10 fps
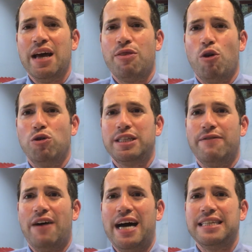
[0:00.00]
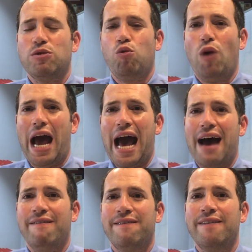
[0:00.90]
Those of us who
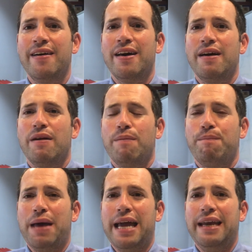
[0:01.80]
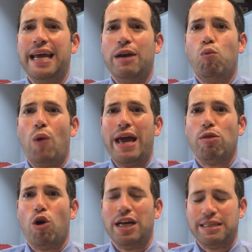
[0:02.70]
have been in weight
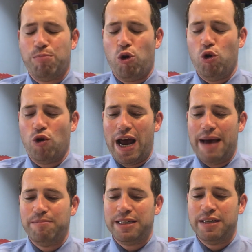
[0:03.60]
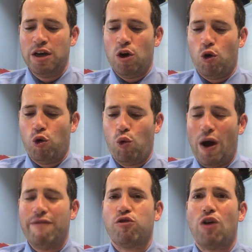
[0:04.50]
loss programs or who
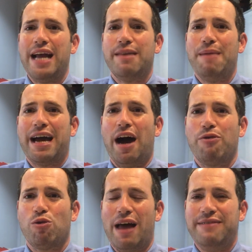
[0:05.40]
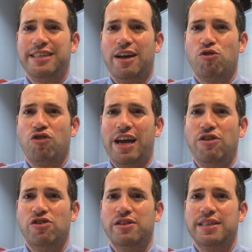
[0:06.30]
have tried to make other lifestyle
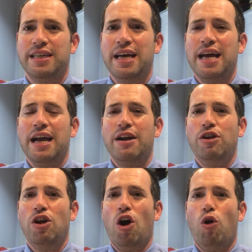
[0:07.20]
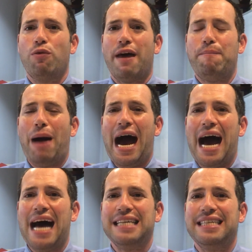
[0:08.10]
changes know that
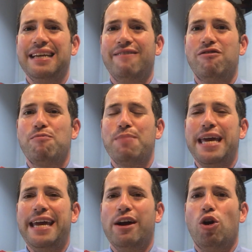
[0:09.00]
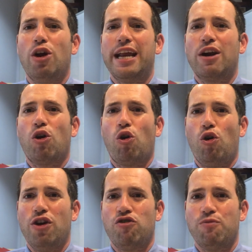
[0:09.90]
positive peer
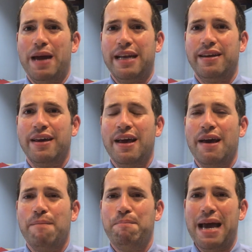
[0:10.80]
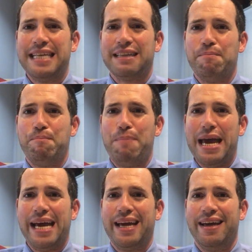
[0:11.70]
encouragement makes a
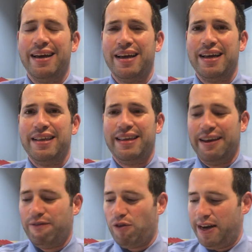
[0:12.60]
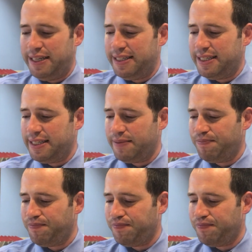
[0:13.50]
big difference.